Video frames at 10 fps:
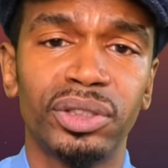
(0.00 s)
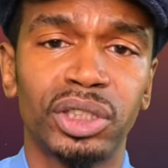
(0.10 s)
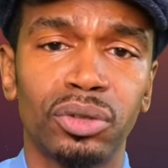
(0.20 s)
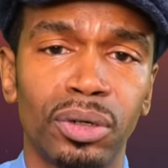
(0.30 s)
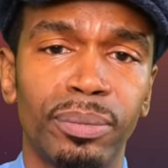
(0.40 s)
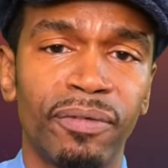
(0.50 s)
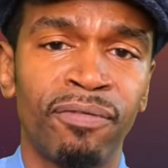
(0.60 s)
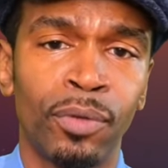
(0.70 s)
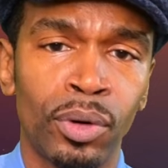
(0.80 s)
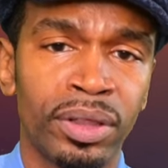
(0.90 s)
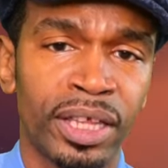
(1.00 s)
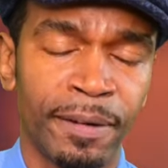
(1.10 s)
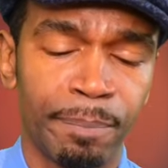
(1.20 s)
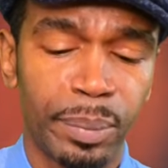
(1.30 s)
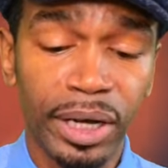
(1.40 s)
the store before
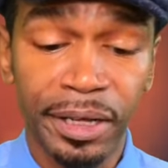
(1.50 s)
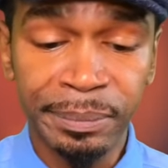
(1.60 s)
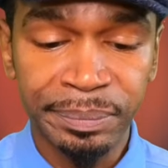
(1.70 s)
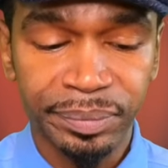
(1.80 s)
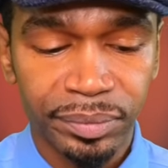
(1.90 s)
then, but